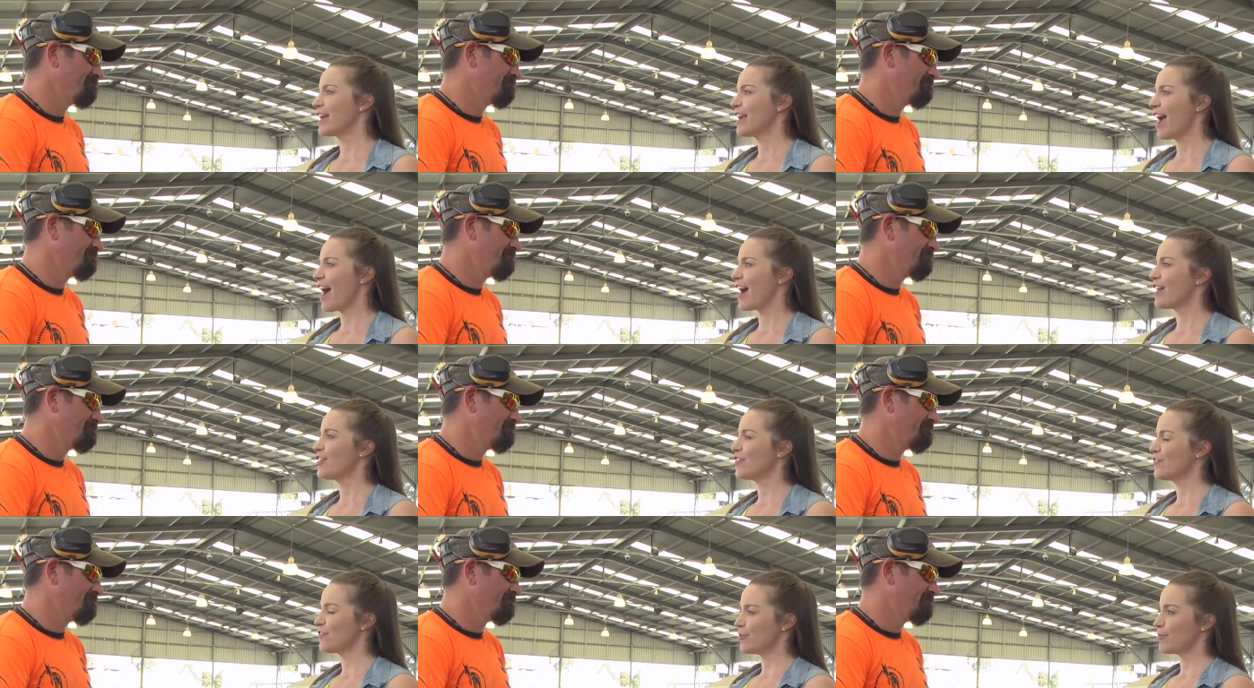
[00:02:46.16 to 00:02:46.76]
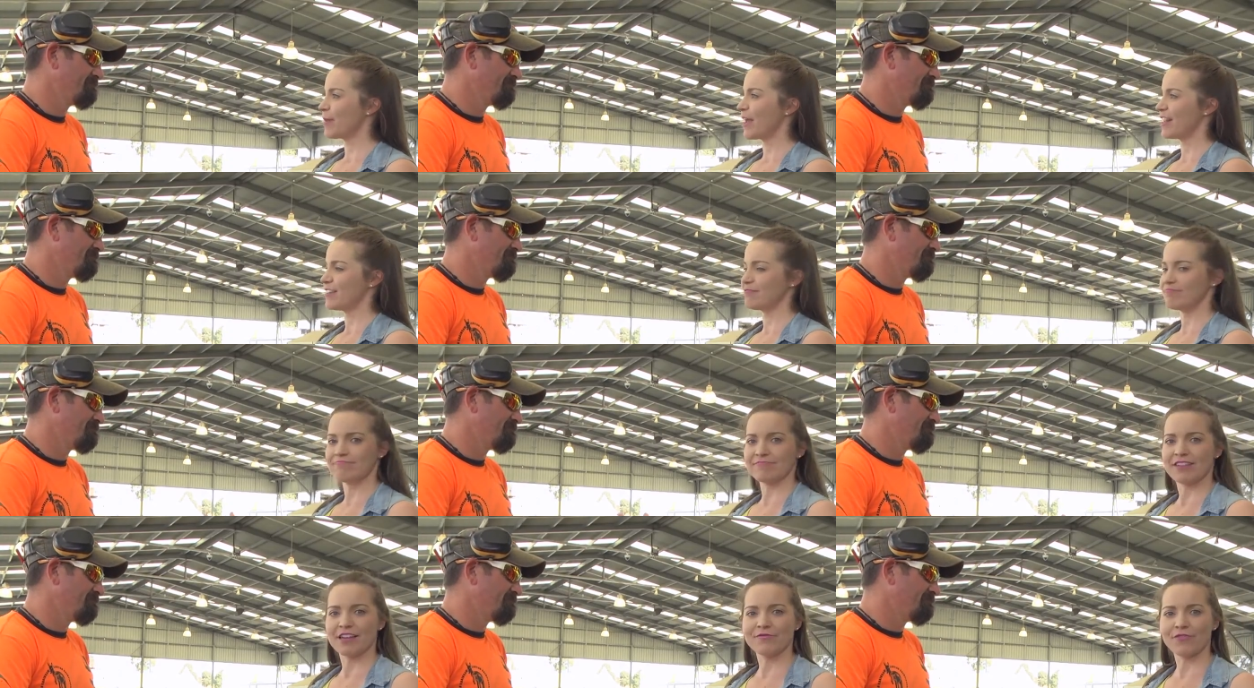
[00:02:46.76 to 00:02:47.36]
Speaker 1: How long have you been
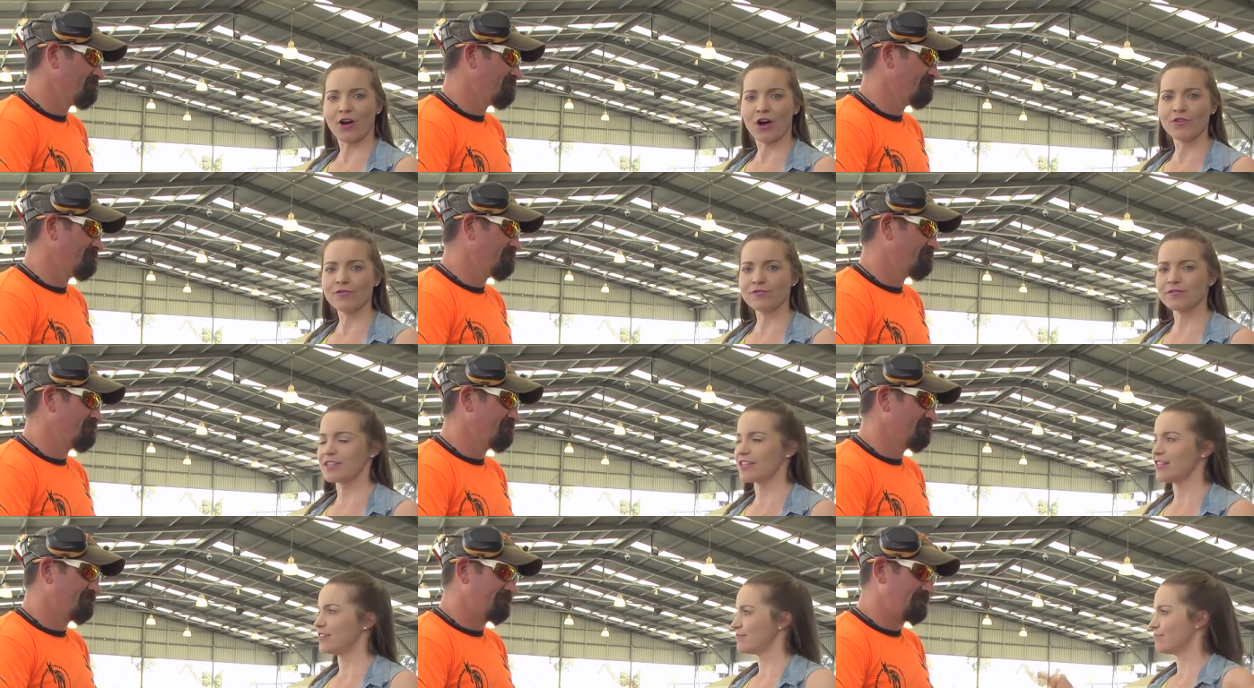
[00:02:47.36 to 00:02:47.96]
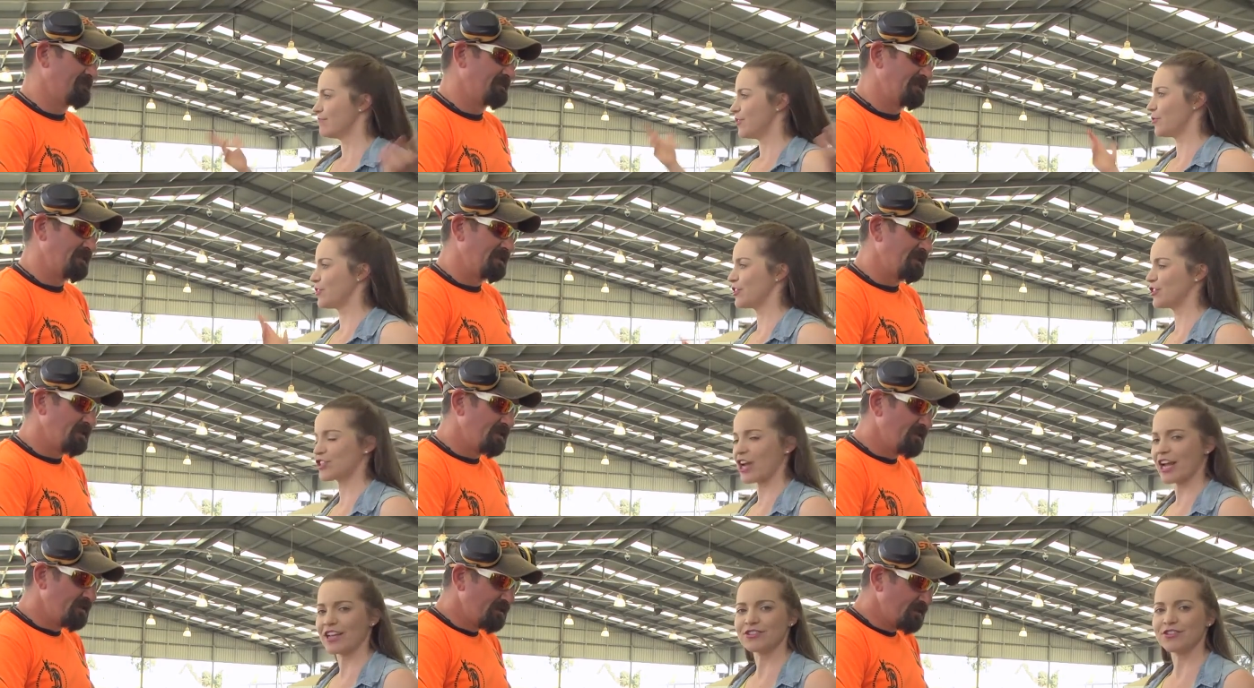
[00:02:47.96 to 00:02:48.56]
involved in all
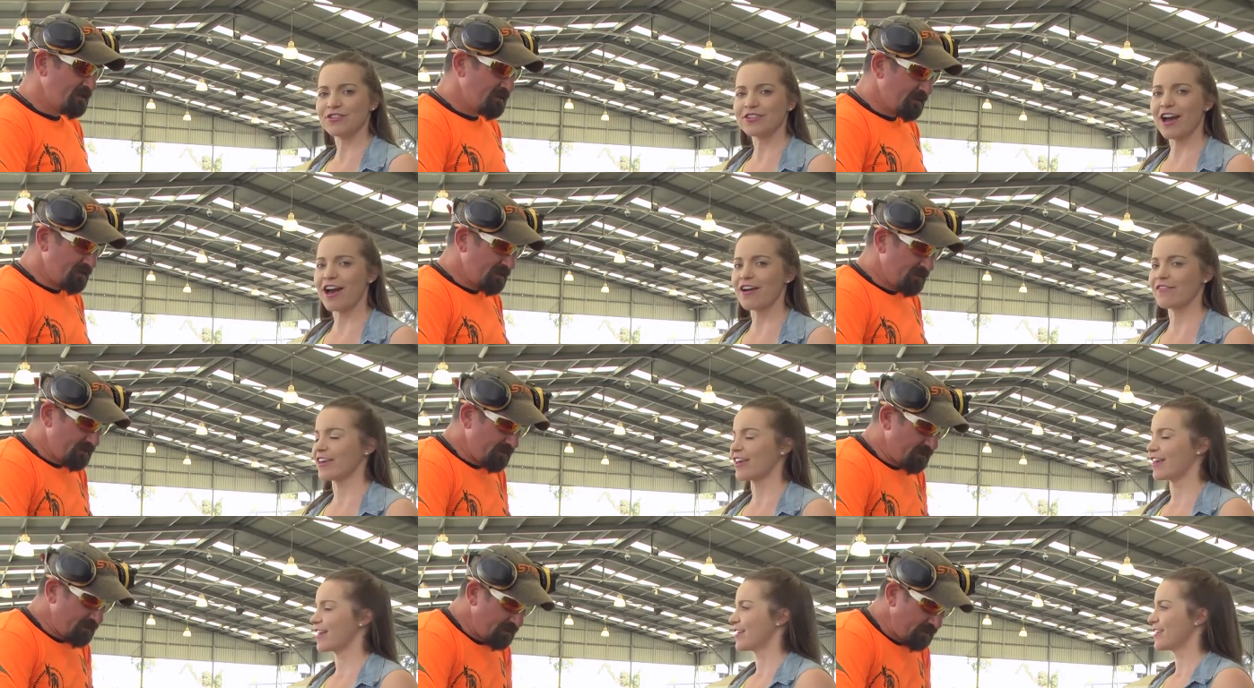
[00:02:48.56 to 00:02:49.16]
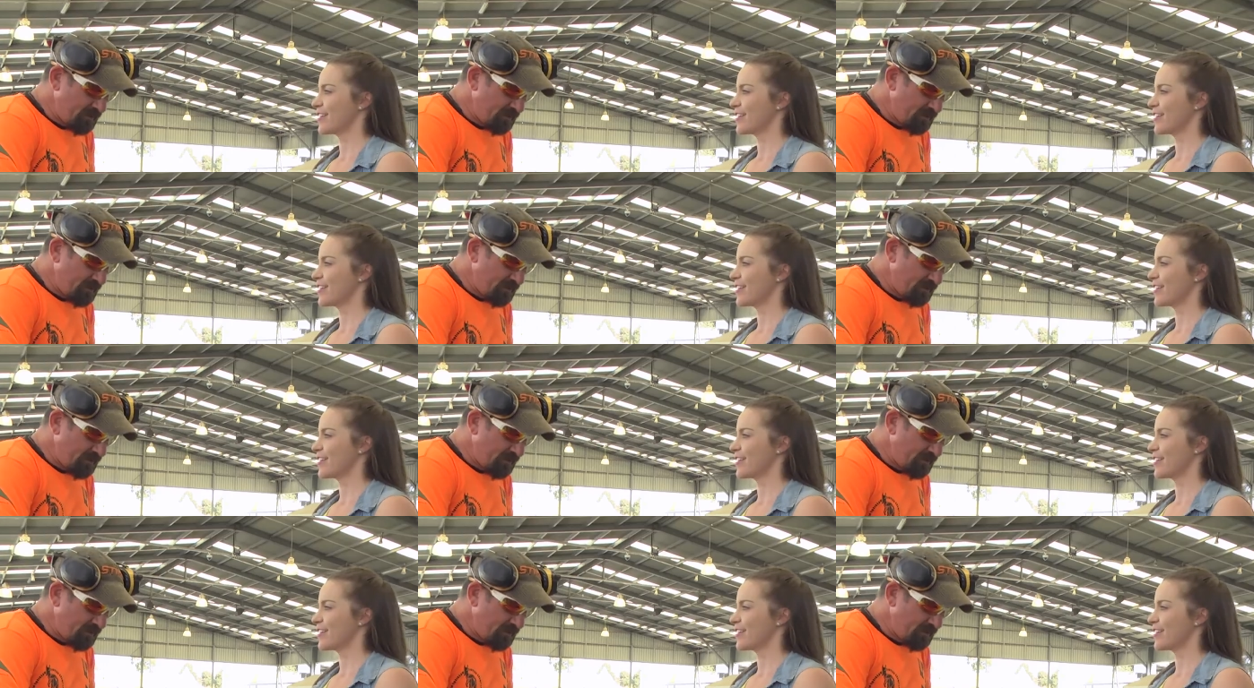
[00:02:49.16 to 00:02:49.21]
this chainsaw carving?